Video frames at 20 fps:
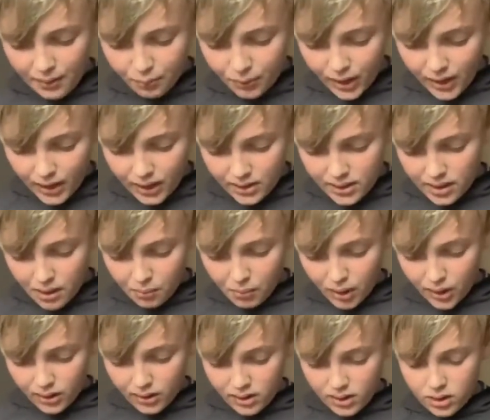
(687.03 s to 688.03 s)
we need
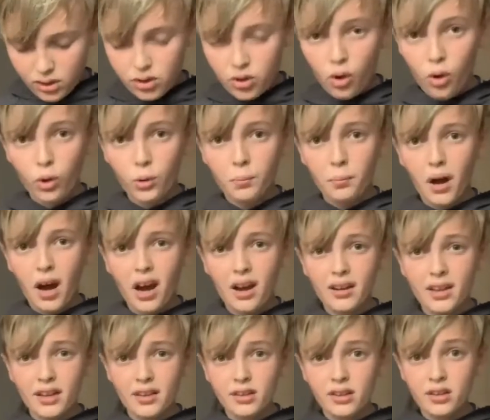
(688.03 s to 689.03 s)
someone tall
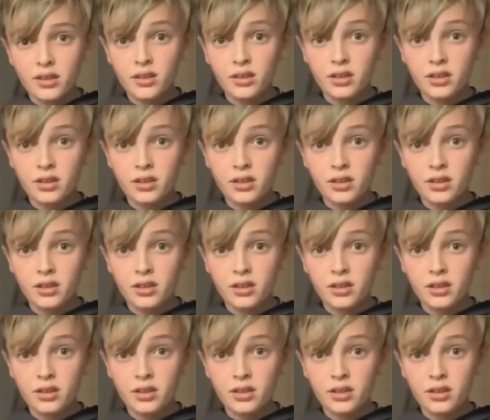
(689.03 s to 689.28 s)
marking